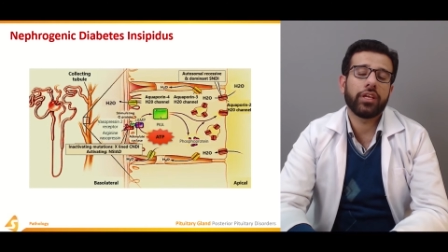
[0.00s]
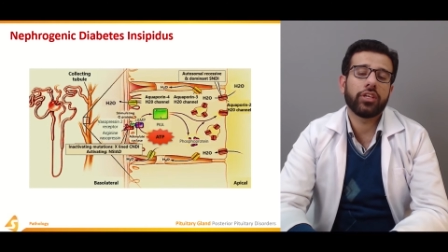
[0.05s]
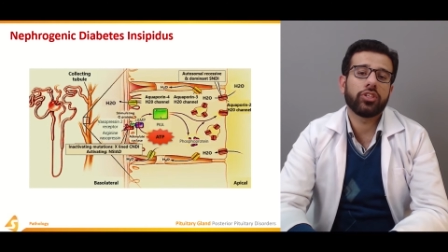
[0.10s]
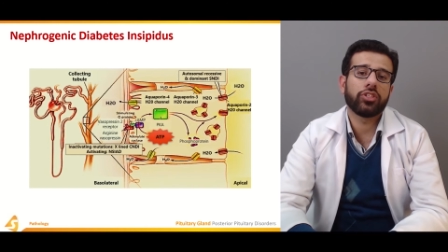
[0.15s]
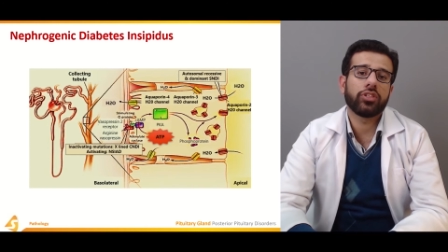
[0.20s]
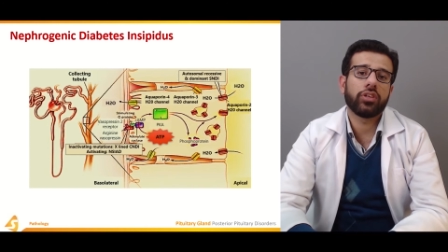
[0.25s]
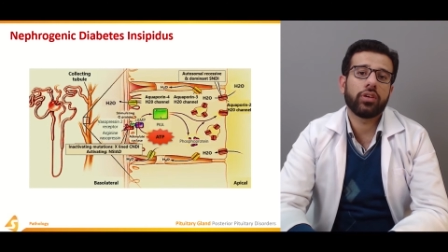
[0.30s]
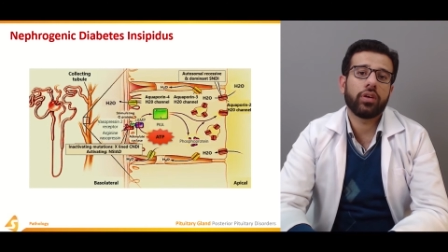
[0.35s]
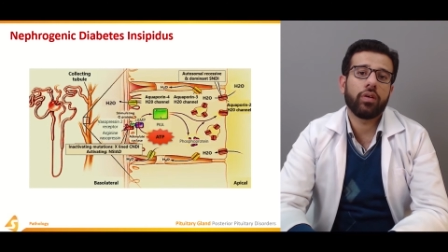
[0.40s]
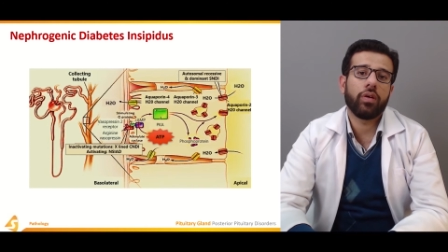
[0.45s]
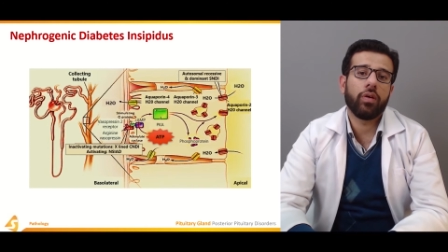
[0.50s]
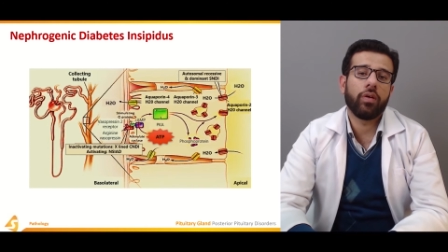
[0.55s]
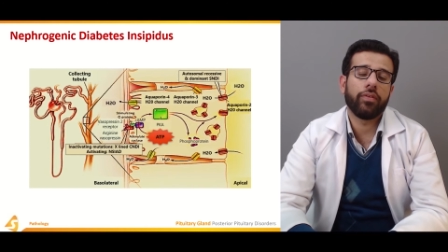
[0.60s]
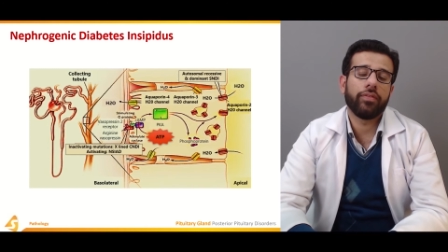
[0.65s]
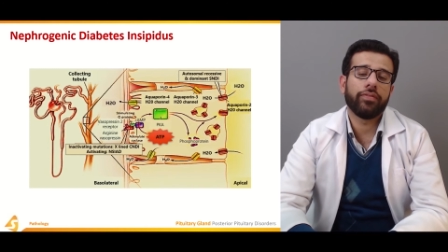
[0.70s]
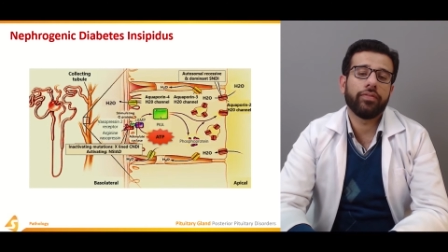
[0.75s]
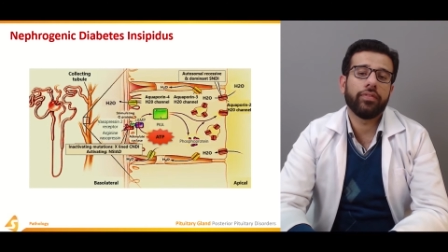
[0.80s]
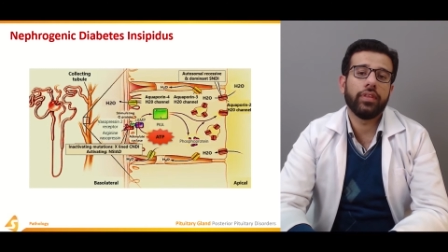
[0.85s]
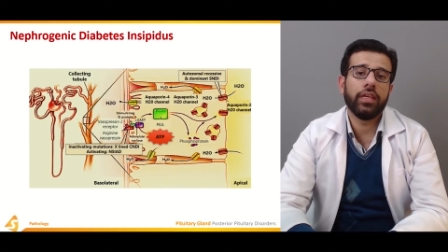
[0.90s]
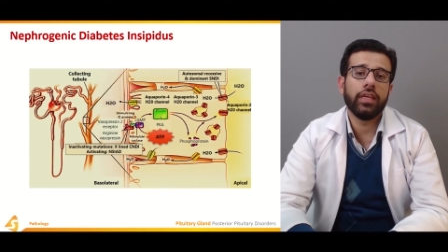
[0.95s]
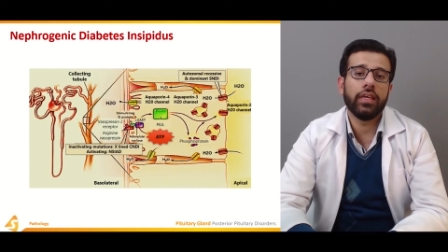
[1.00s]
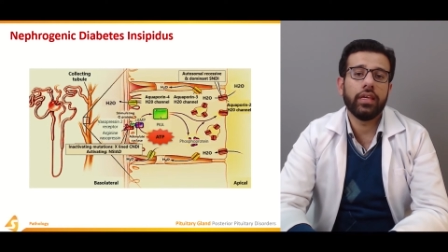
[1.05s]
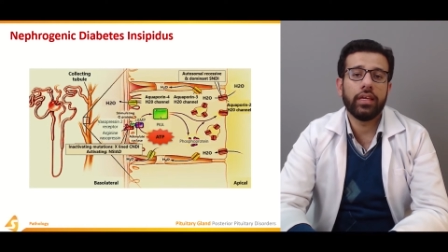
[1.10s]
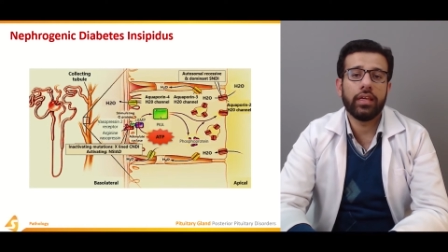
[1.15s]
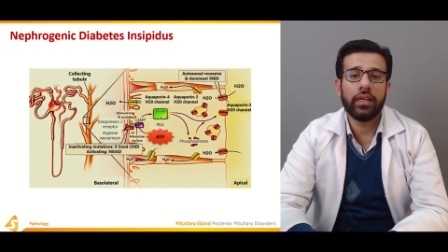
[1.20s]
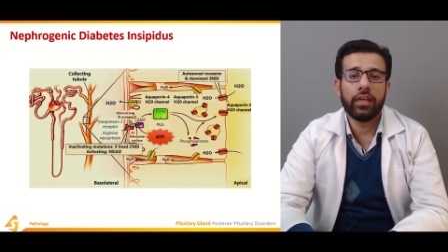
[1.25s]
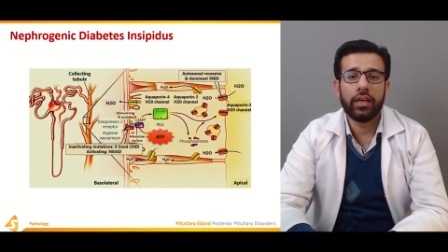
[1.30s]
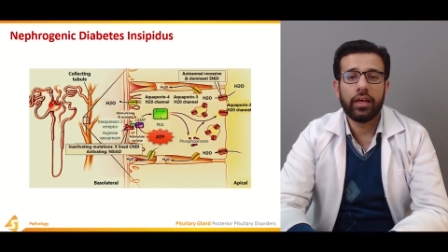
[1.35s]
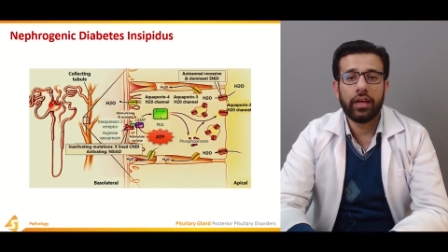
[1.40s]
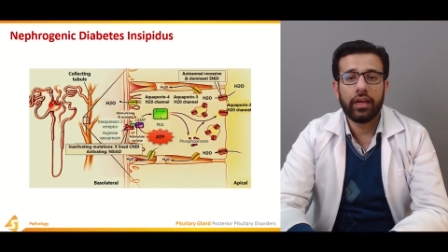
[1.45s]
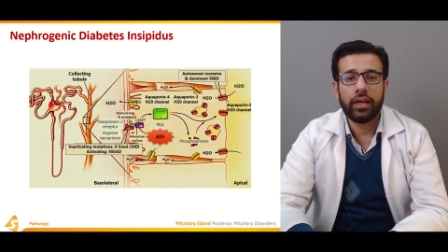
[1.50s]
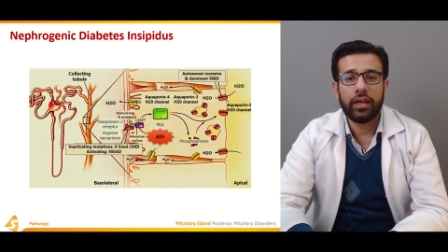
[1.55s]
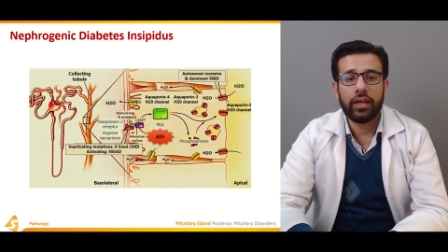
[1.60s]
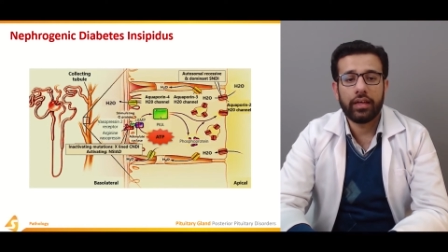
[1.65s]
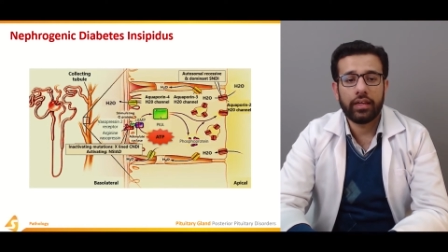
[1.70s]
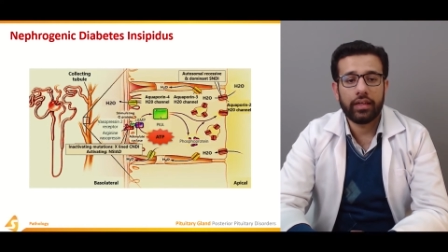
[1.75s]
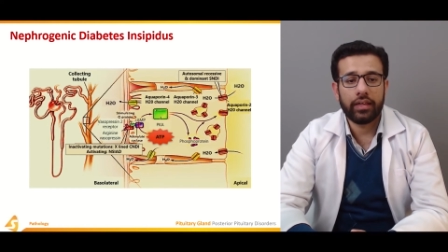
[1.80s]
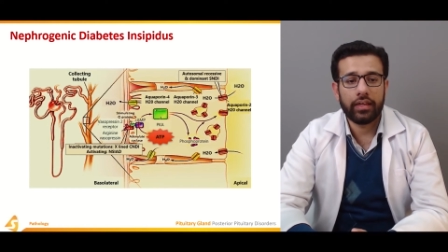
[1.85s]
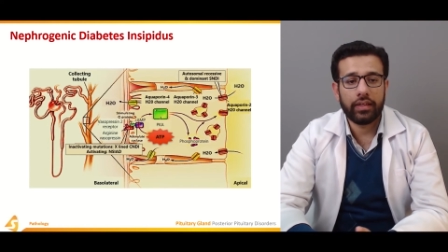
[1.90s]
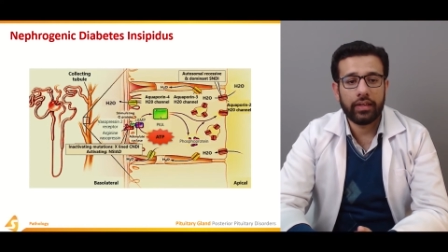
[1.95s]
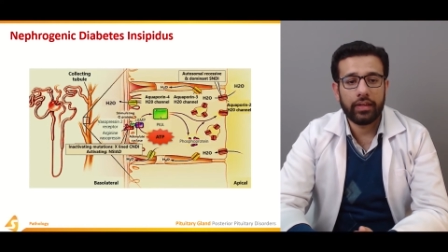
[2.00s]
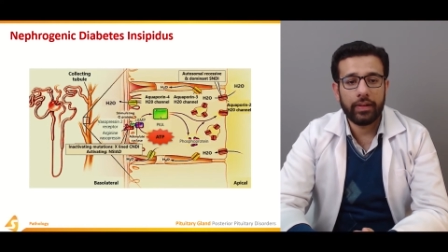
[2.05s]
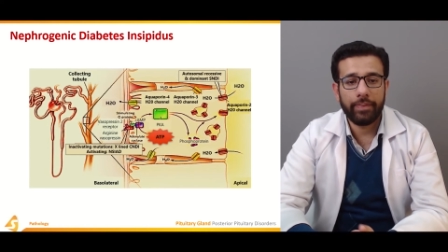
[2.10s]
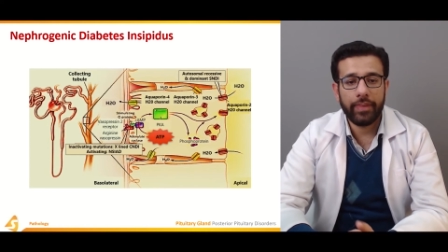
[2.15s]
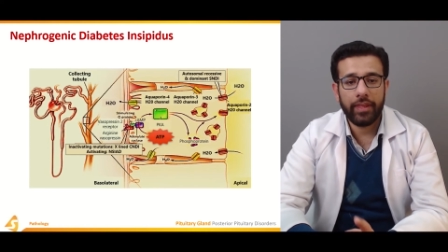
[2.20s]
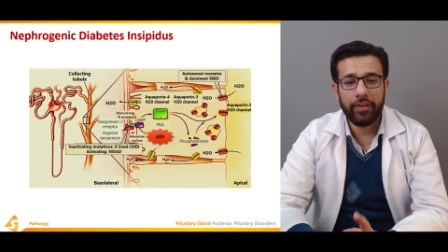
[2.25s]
picture of the Uh,